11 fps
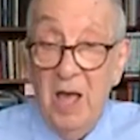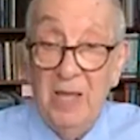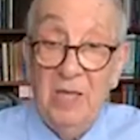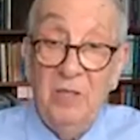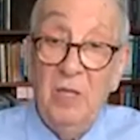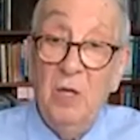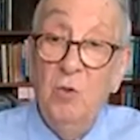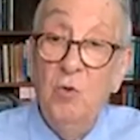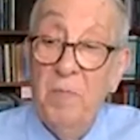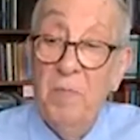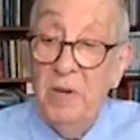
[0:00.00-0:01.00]
In the
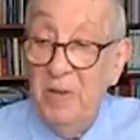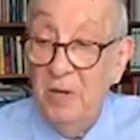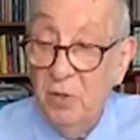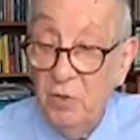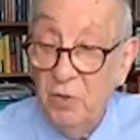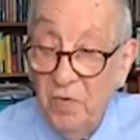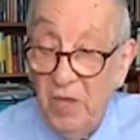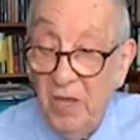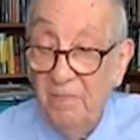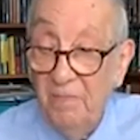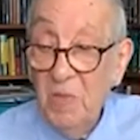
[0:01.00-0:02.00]
aluminum
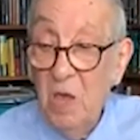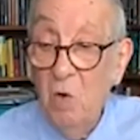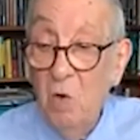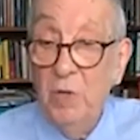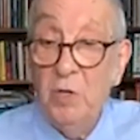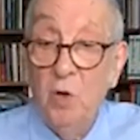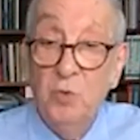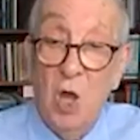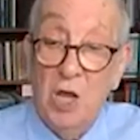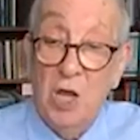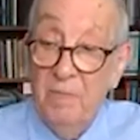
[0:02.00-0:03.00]
industry, we don't
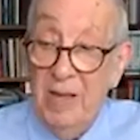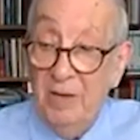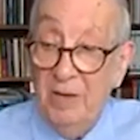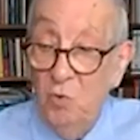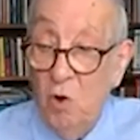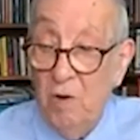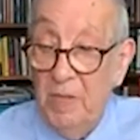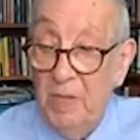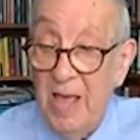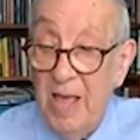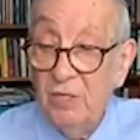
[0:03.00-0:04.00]
talk about
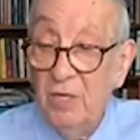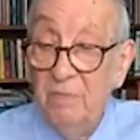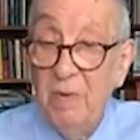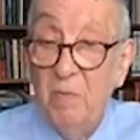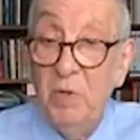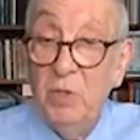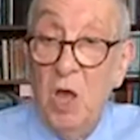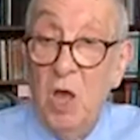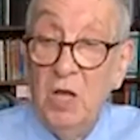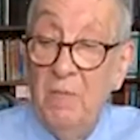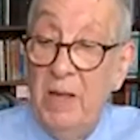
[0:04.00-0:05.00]
normalizing, but we
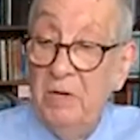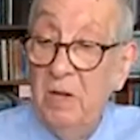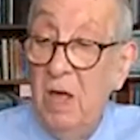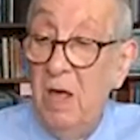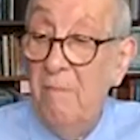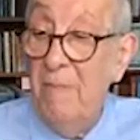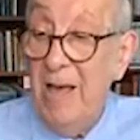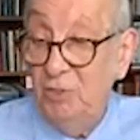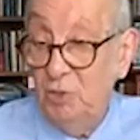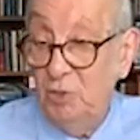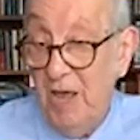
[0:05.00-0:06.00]
talk about
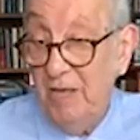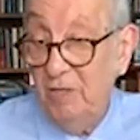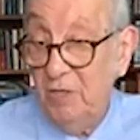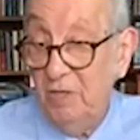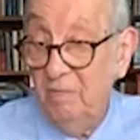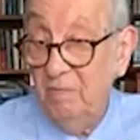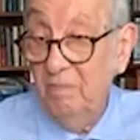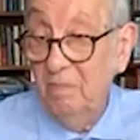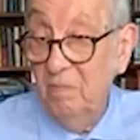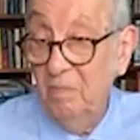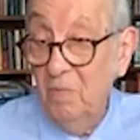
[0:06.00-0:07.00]
homogenizing.
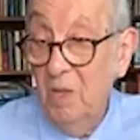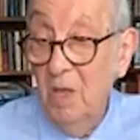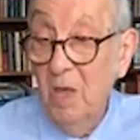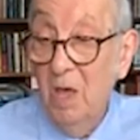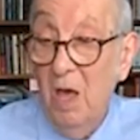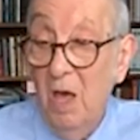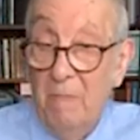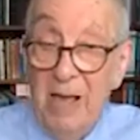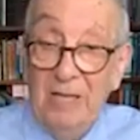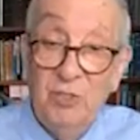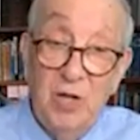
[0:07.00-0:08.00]

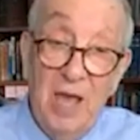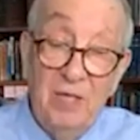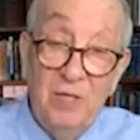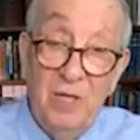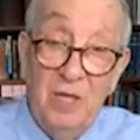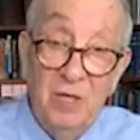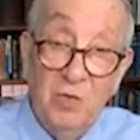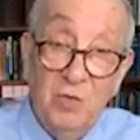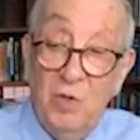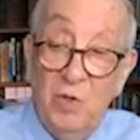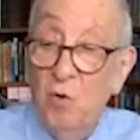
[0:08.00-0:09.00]
Homogenizing is
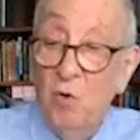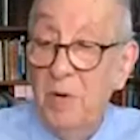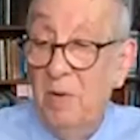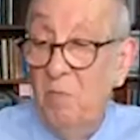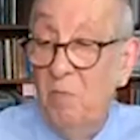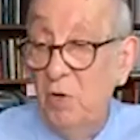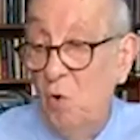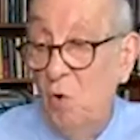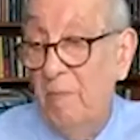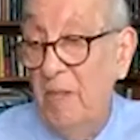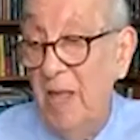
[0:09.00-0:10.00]
to aluminum what
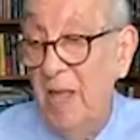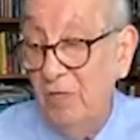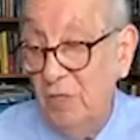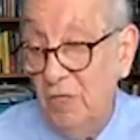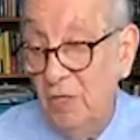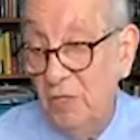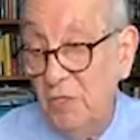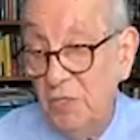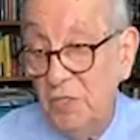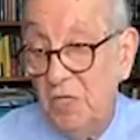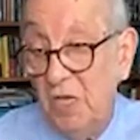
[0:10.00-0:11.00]
normalizing is to
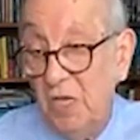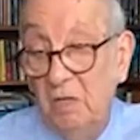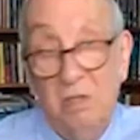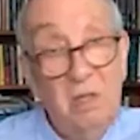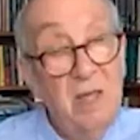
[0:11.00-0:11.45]
steel.